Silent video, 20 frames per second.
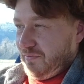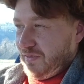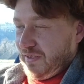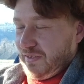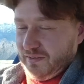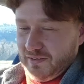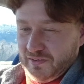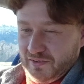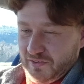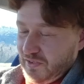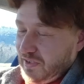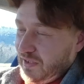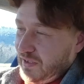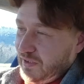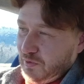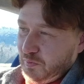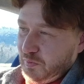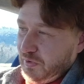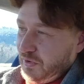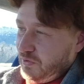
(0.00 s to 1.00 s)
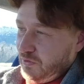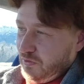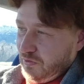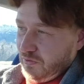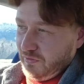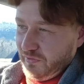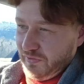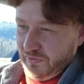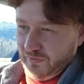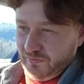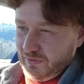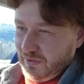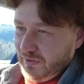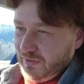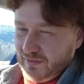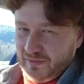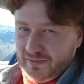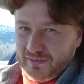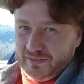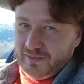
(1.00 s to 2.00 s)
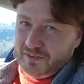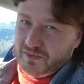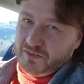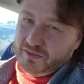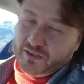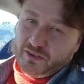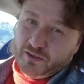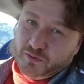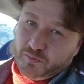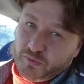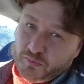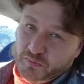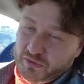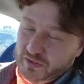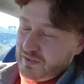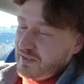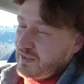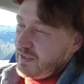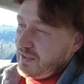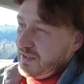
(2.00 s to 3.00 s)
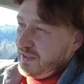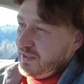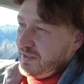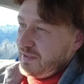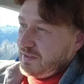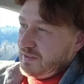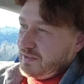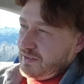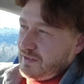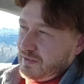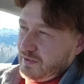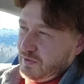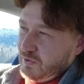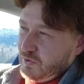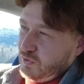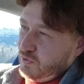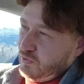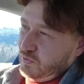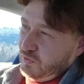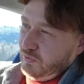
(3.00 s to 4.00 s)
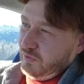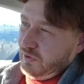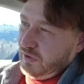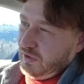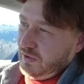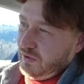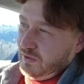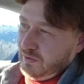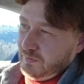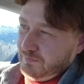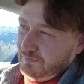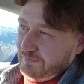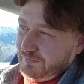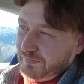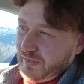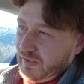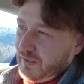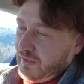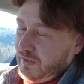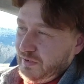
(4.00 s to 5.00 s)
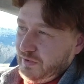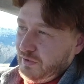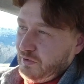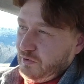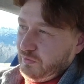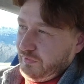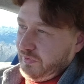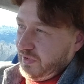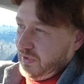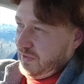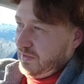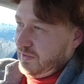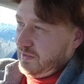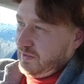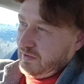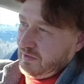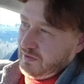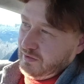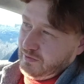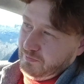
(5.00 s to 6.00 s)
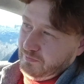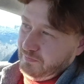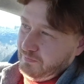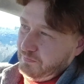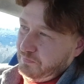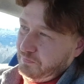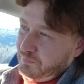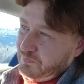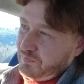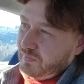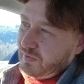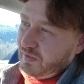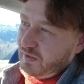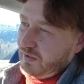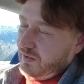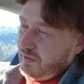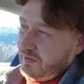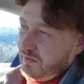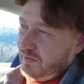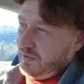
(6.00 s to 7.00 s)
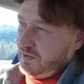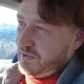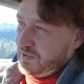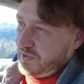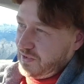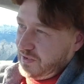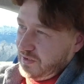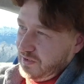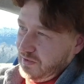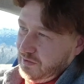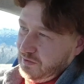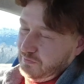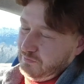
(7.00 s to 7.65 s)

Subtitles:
that doesn't help at all. It doesn't help a bit. So I know that this